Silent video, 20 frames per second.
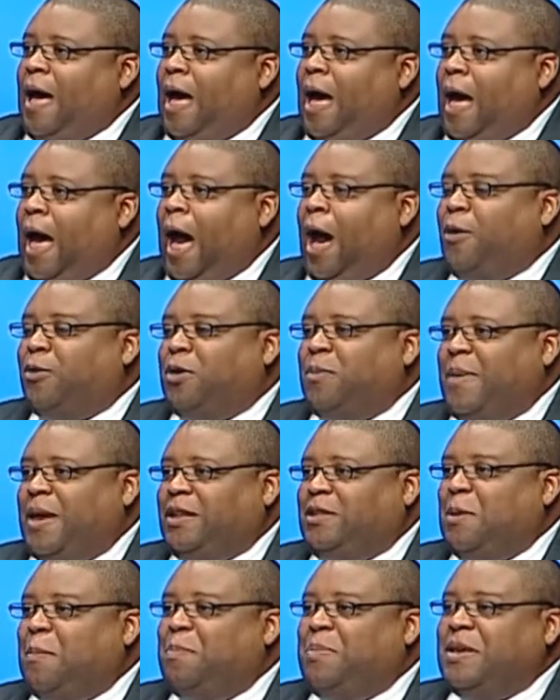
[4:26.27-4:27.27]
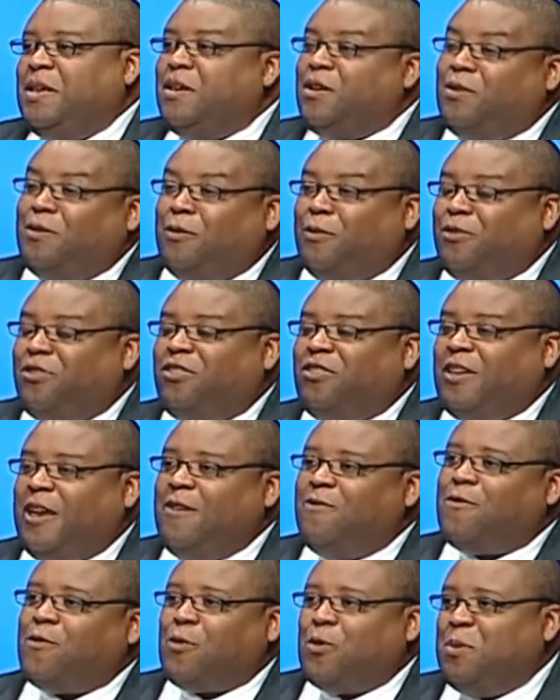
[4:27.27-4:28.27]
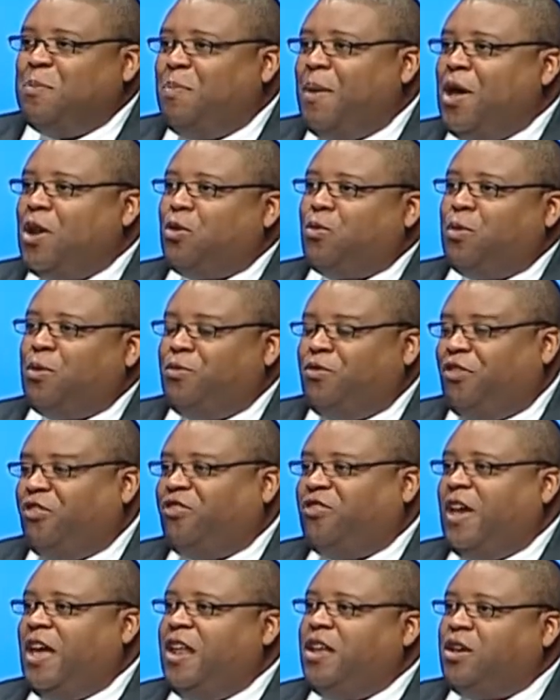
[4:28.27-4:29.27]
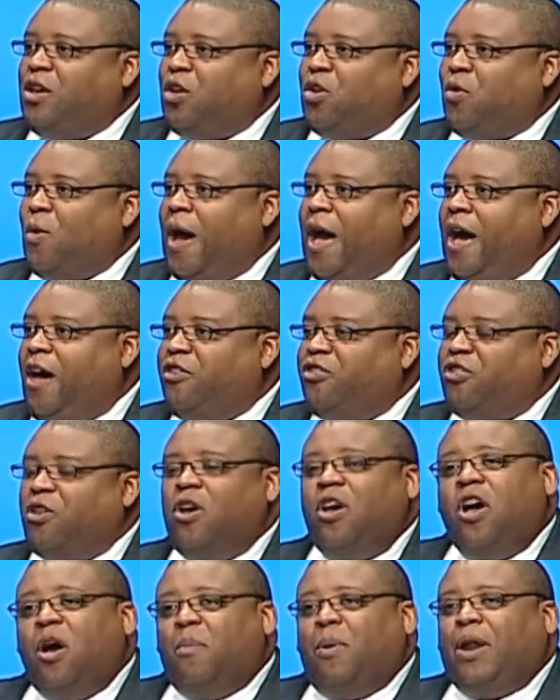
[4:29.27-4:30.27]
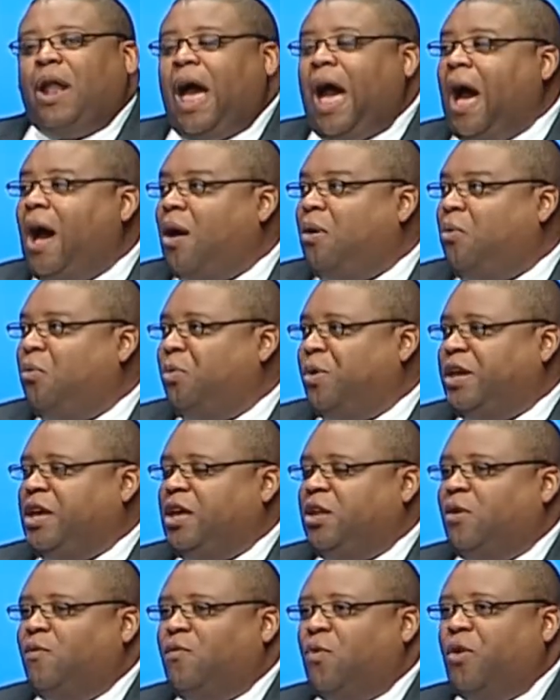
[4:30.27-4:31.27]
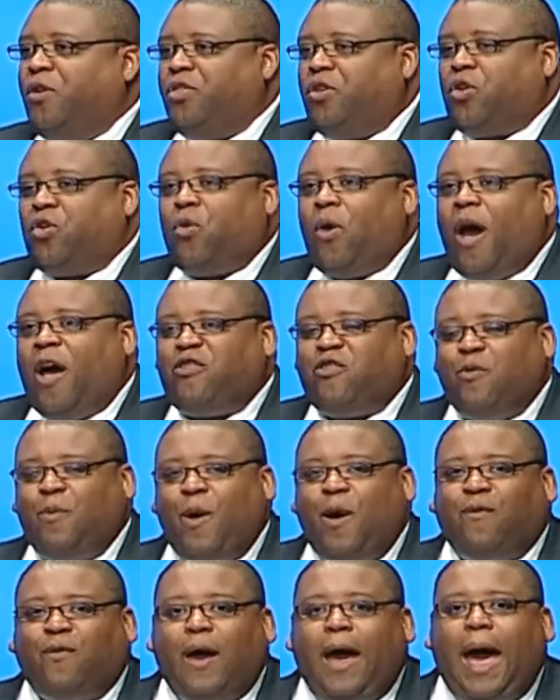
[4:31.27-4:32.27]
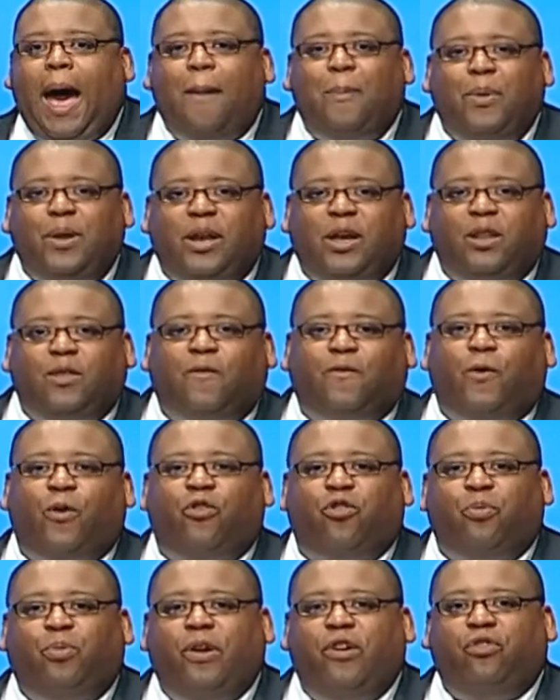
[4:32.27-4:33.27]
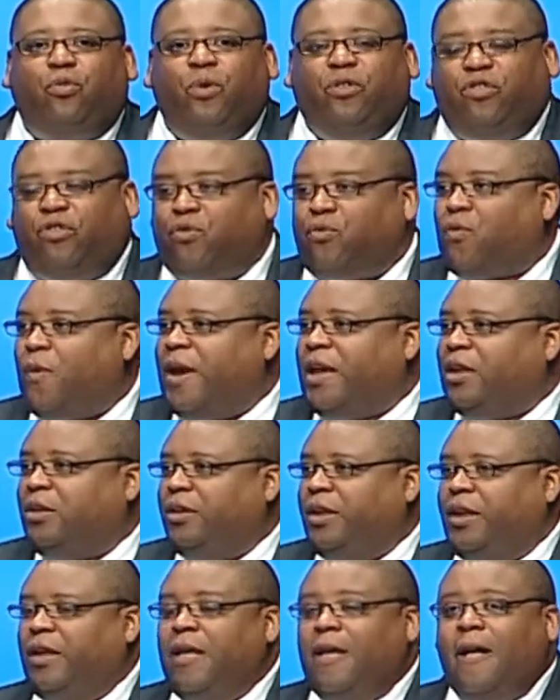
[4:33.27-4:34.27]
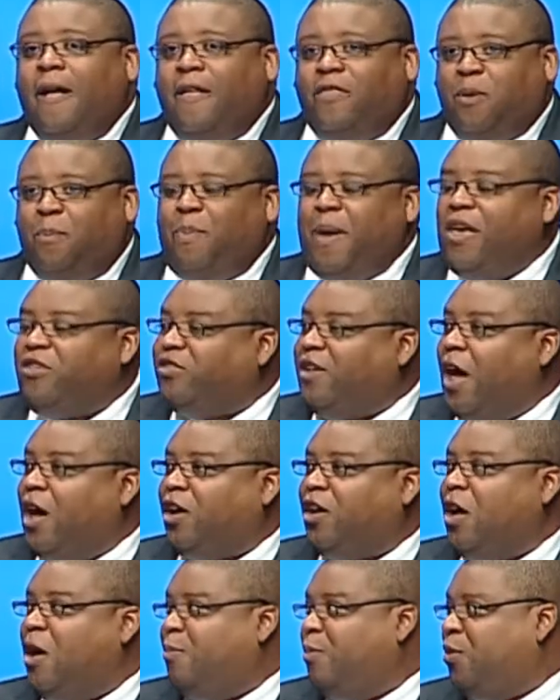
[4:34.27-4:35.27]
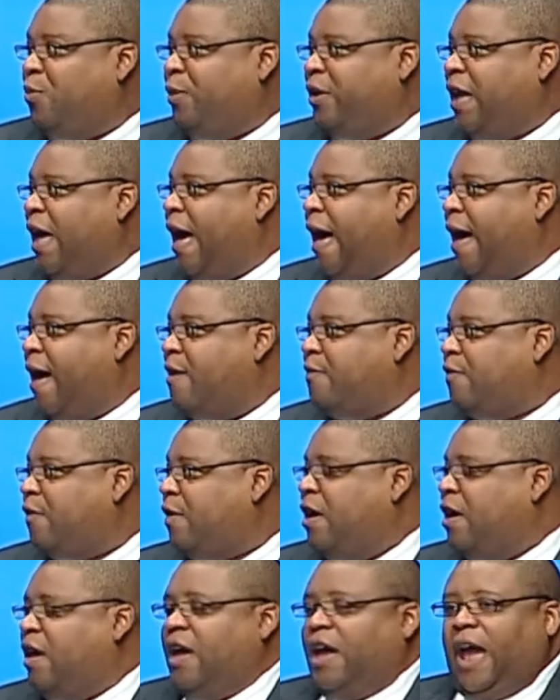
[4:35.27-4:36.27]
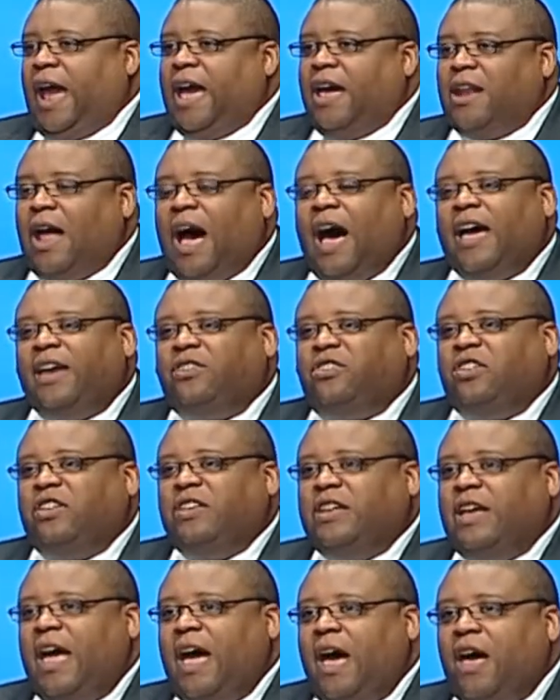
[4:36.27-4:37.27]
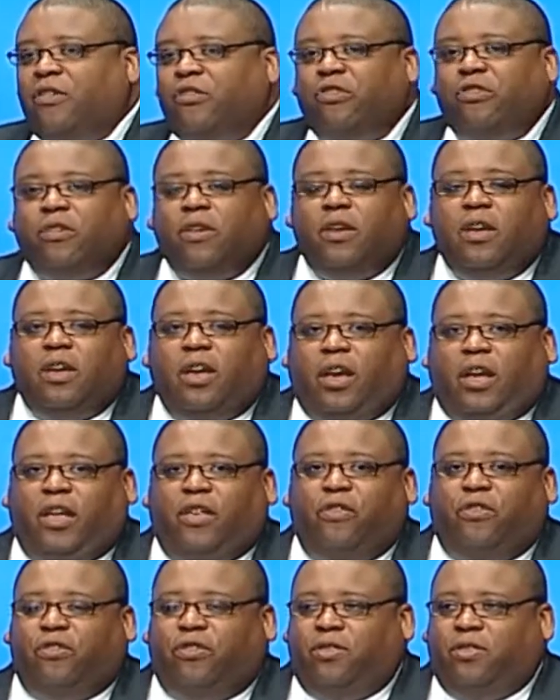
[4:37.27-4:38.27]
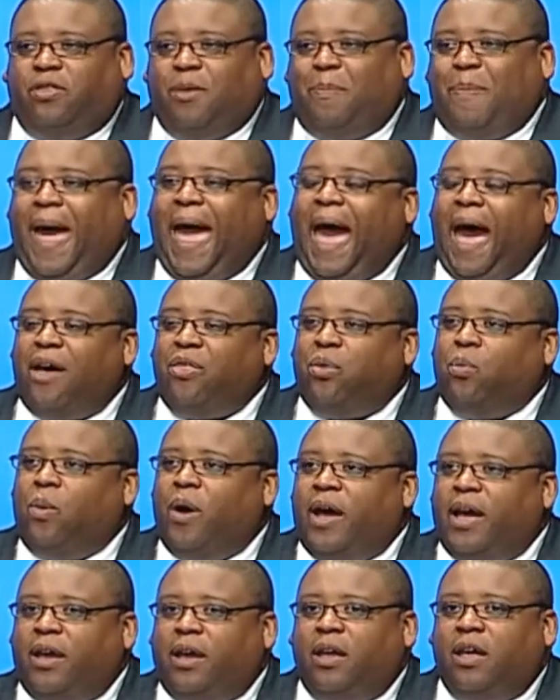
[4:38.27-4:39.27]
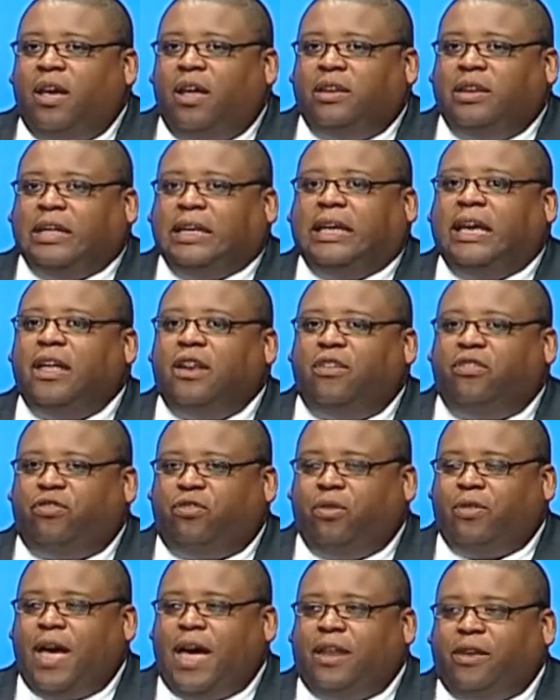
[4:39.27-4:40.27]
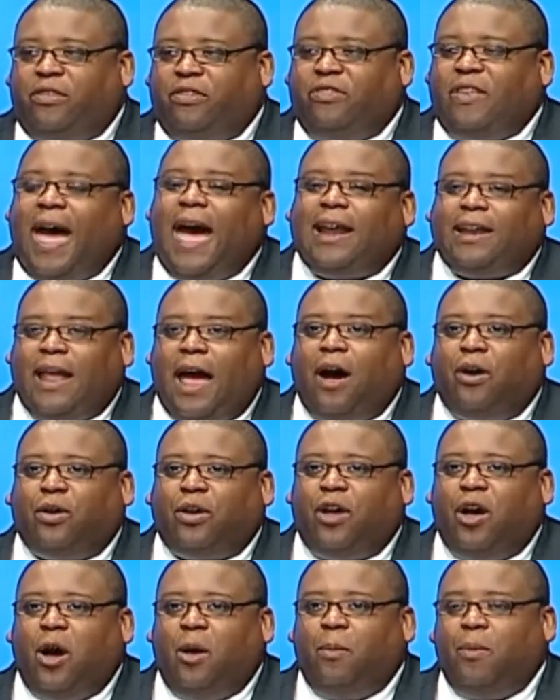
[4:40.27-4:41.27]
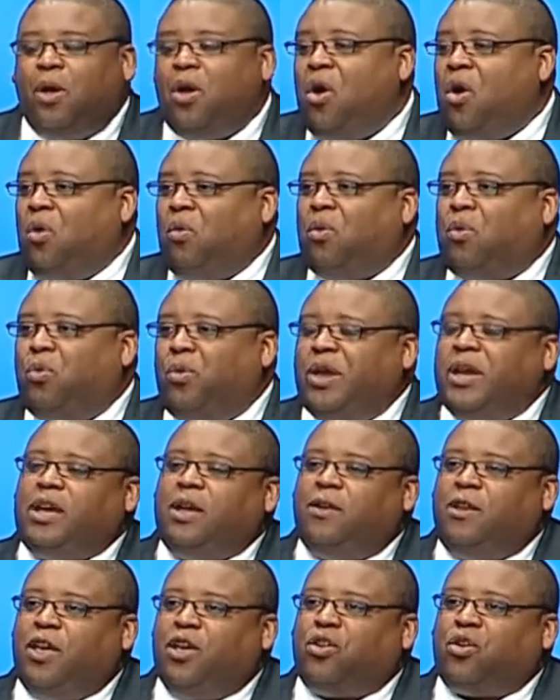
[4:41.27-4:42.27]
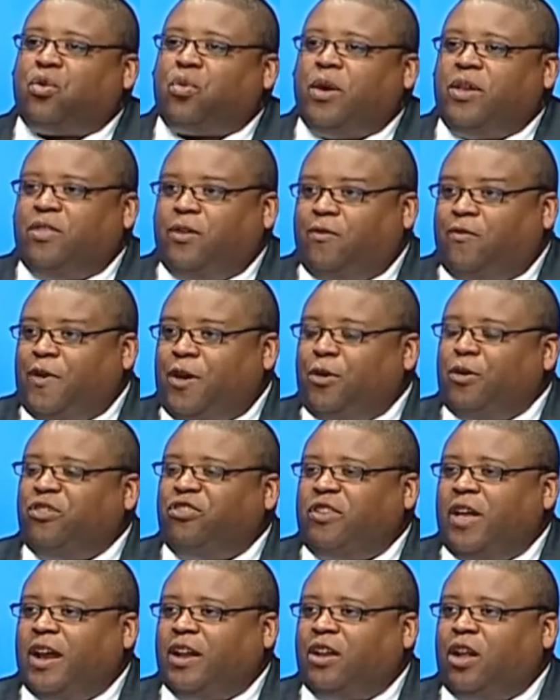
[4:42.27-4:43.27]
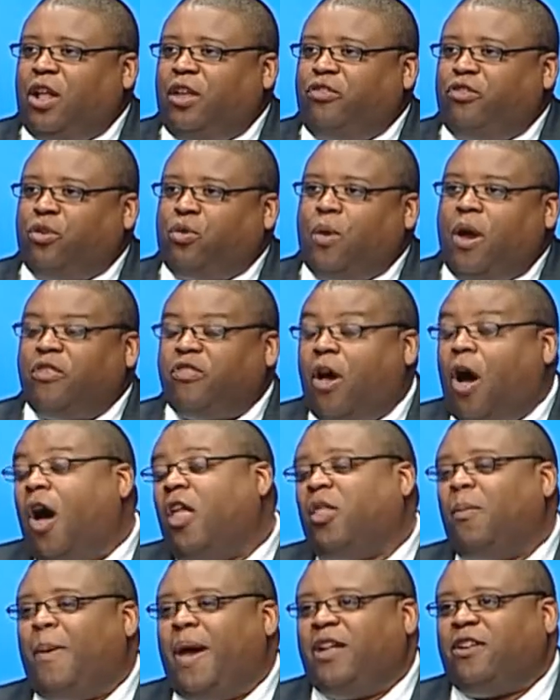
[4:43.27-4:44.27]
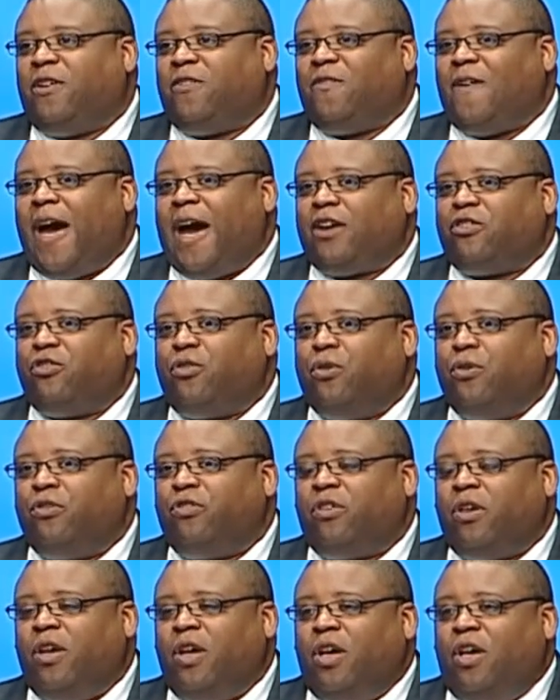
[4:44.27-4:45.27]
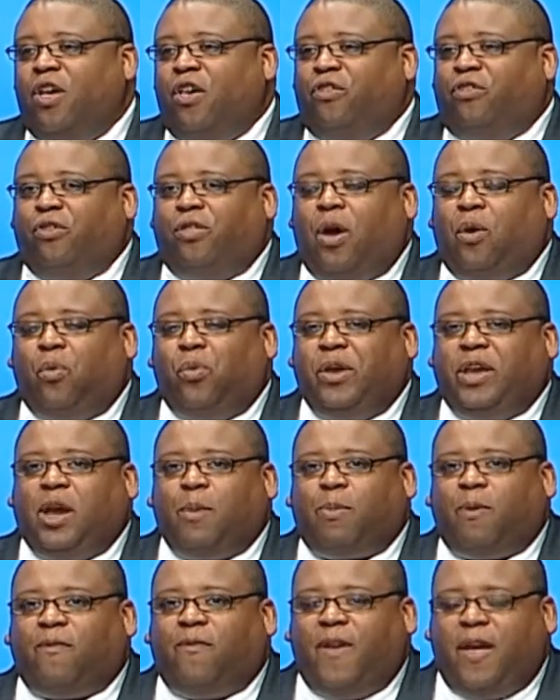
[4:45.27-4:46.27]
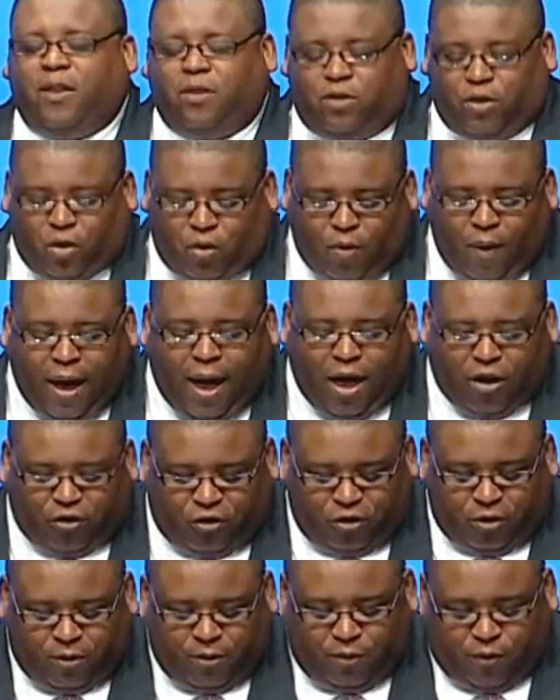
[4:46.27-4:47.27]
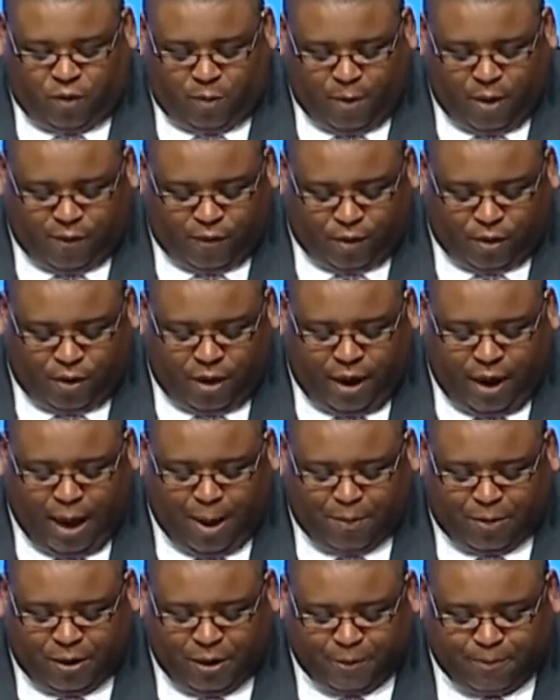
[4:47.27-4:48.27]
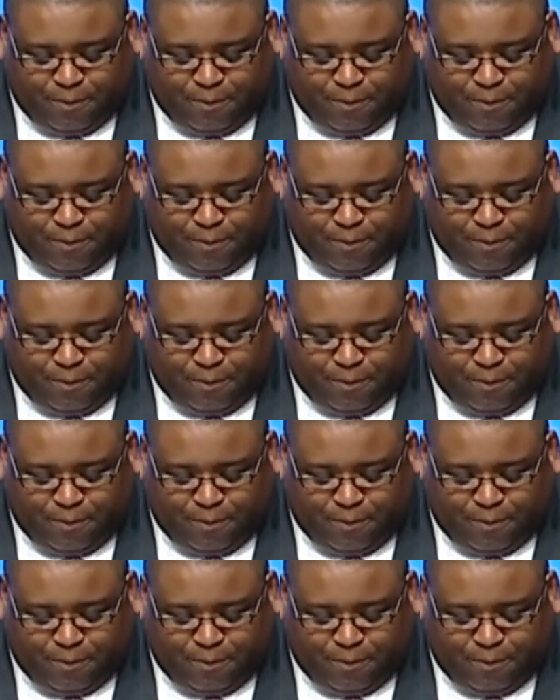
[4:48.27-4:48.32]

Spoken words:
how to make the vehicle safer and better in sustaining a crash, but how we can avoid the crash from ever happening in the first place, which is frankly the best outcome that we have. And ITS is the pathway to get us to that exact outcome, where we can integrate the various technologies across all the manufacturers so that we can prevent the crash from ever happening.